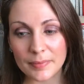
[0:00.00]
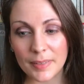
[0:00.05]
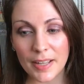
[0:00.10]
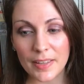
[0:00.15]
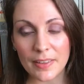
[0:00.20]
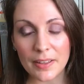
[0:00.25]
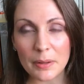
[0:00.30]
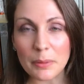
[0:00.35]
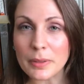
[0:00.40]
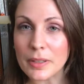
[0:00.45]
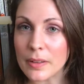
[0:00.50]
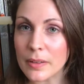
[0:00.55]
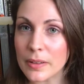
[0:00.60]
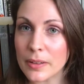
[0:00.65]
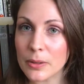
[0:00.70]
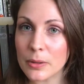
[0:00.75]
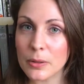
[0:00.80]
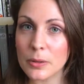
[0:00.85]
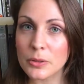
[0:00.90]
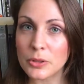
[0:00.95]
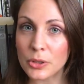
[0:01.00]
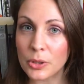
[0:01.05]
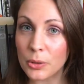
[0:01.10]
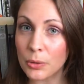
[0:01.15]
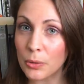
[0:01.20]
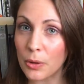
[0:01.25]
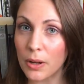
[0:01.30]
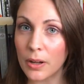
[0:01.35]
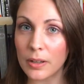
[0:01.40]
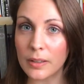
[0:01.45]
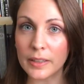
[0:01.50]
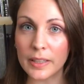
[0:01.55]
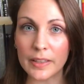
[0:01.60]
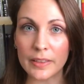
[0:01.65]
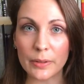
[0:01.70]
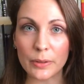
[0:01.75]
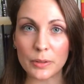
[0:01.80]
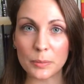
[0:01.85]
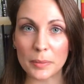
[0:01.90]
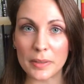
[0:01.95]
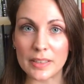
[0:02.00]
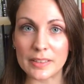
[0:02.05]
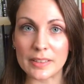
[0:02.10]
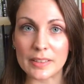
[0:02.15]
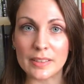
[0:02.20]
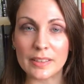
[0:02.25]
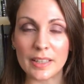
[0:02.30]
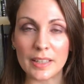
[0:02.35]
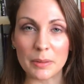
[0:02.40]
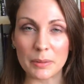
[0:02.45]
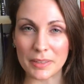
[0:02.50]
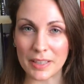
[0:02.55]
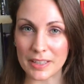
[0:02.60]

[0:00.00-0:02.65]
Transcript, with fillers: I thought it was a little too long in those places and it was